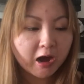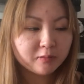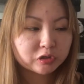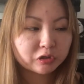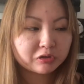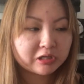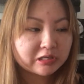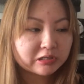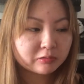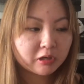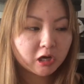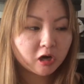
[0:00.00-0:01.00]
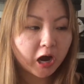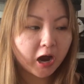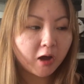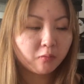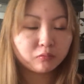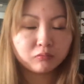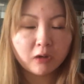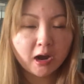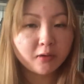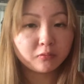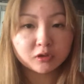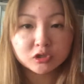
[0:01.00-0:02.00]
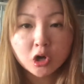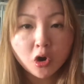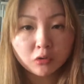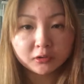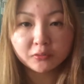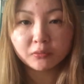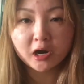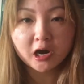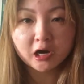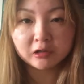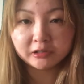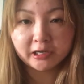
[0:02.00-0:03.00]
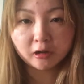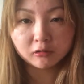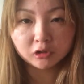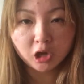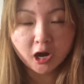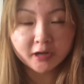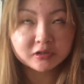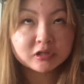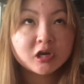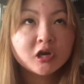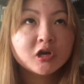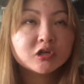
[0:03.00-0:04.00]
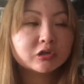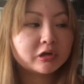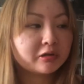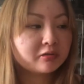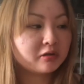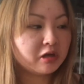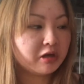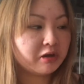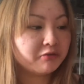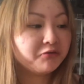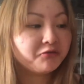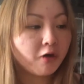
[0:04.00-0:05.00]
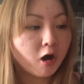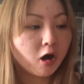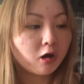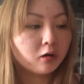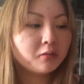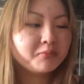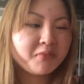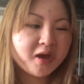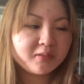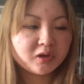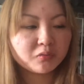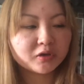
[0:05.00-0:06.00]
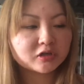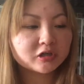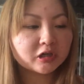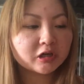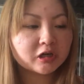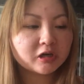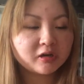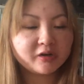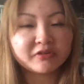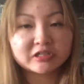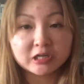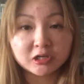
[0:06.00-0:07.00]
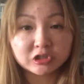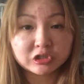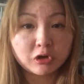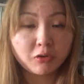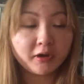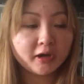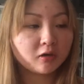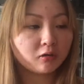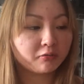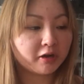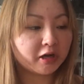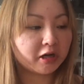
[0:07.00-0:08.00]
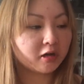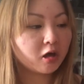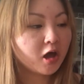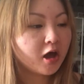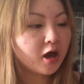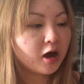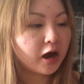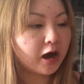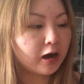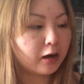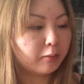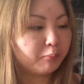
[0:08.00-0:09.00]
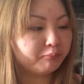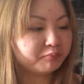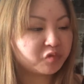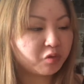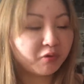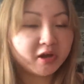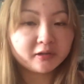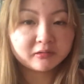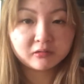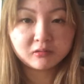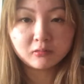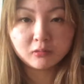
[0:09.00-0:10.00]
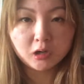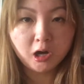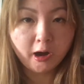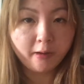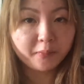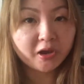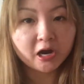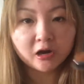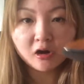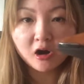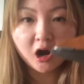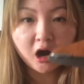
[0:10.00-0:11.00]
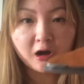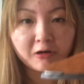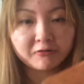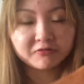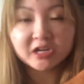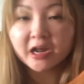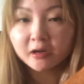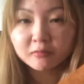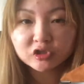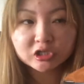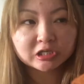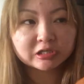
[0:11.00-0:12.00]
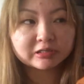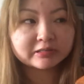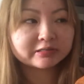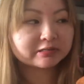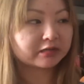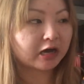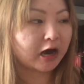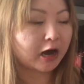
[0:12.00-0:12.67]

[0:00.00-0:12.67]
So these here I would totally wear like a lot during the fall, maybe winter if it's not snowing or raining, with a pair of denim jeans,